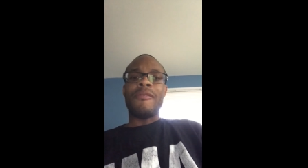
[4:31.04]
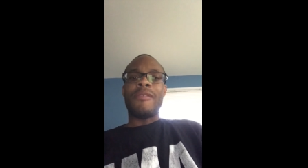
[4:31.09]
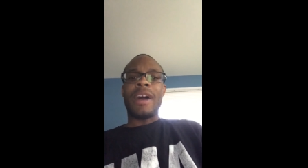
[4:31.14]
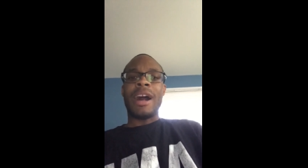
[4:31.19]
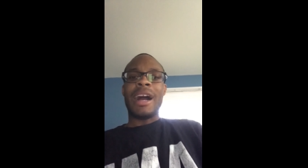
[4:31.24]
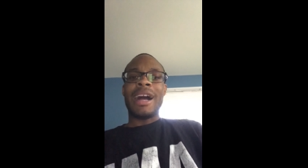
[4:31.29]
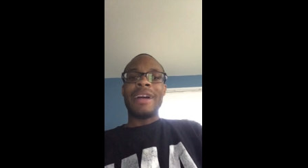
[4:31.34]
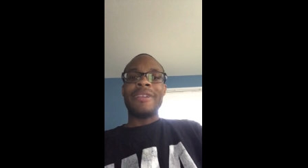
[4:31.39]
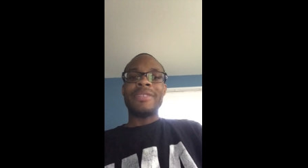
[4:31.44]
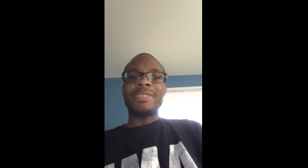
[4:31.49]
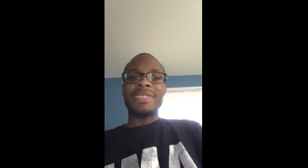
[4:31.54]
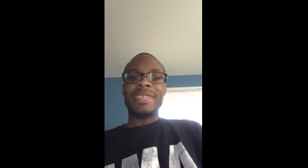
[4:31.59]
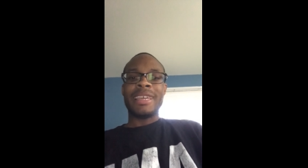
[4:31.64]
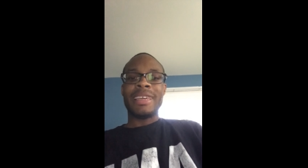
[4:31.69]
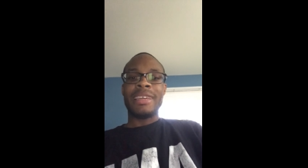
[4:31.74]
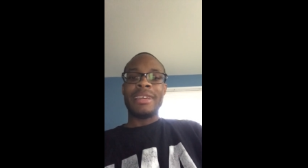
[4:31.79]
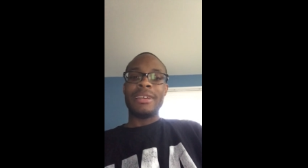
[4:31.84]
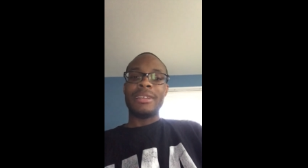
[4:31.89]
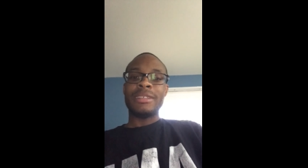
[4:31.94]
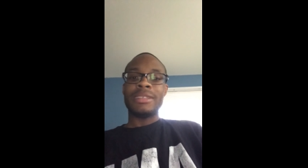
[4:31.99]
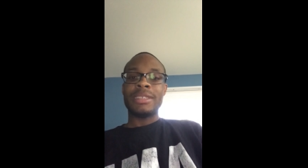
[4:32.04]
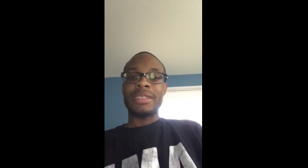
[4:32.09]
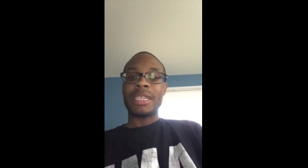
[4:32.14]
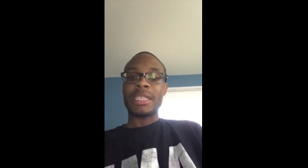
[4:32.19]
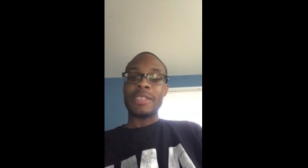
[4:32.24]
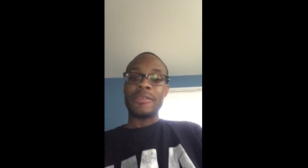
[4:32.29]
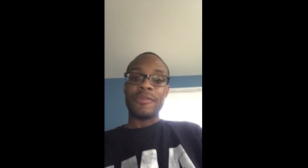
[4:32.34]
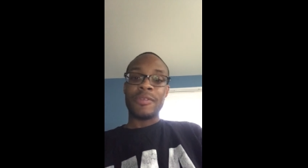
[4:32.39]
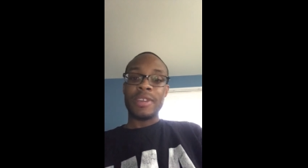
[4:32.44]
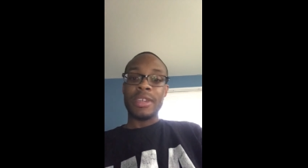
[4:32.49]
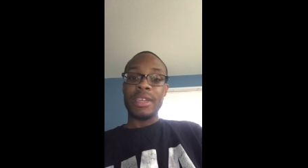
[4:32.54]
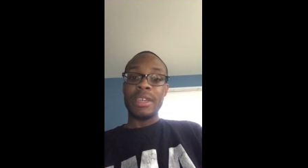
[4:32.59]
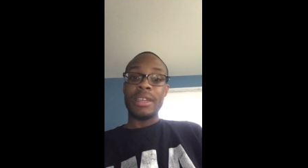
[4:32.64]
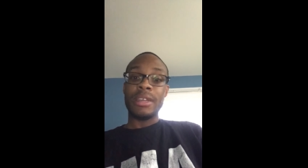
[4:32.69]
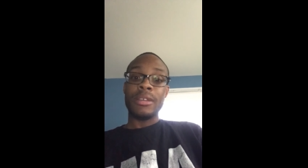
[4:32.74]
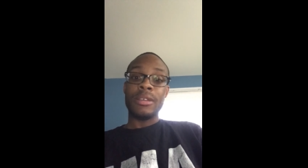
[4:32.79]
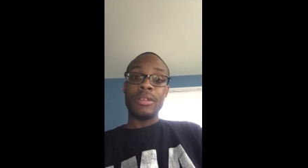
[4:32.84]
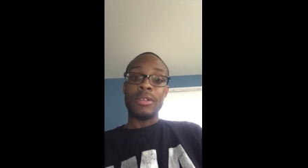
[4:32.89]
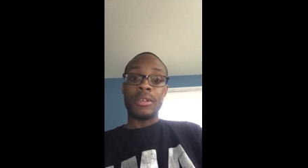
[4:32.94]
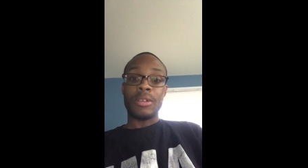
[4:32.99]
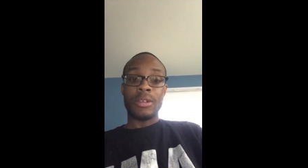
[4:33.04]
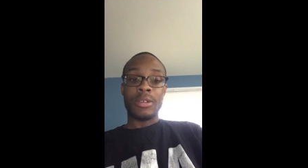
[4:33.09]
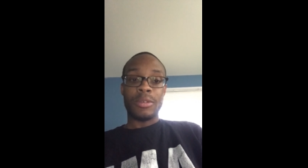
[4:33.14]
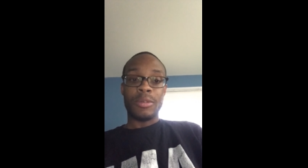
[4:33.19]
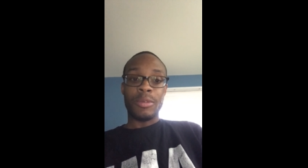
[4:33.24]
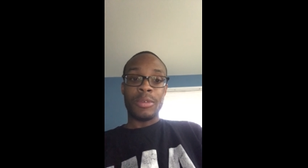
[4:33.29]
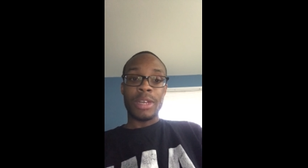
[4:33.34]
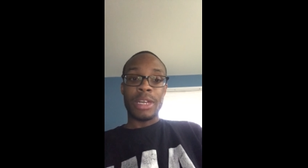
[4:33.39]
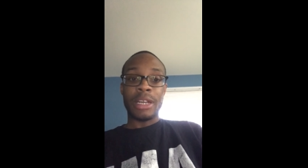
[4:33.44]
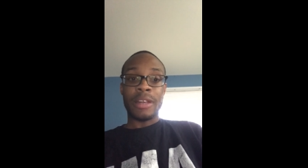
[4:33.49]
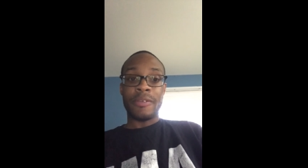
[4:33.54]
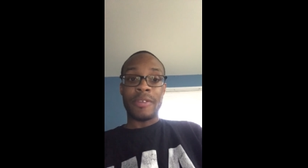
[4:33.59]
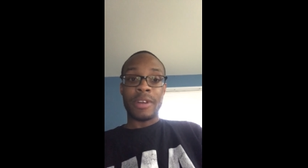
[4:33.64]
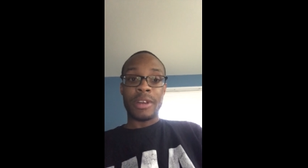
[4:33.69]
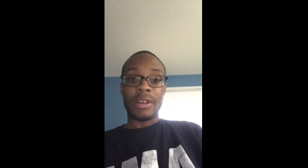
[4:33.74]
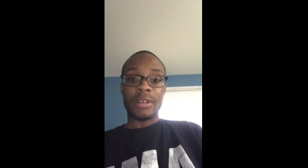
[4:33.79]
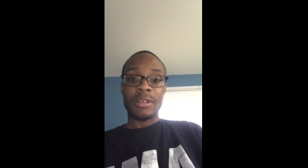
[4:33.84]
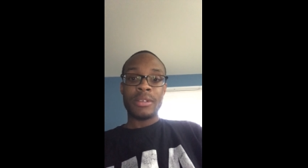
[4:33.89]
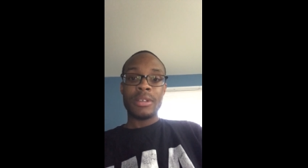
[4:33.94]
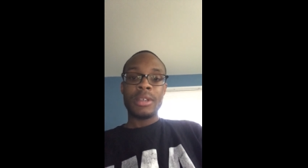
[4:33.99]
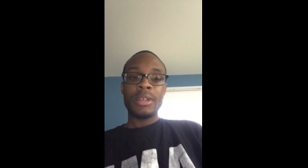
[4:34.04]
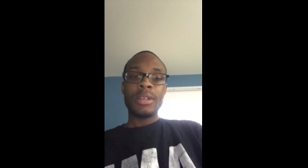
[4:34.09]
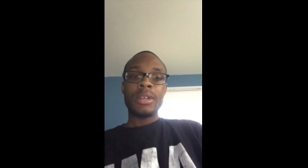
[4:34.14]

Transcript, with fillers: 5'10", 6 feet or whatever.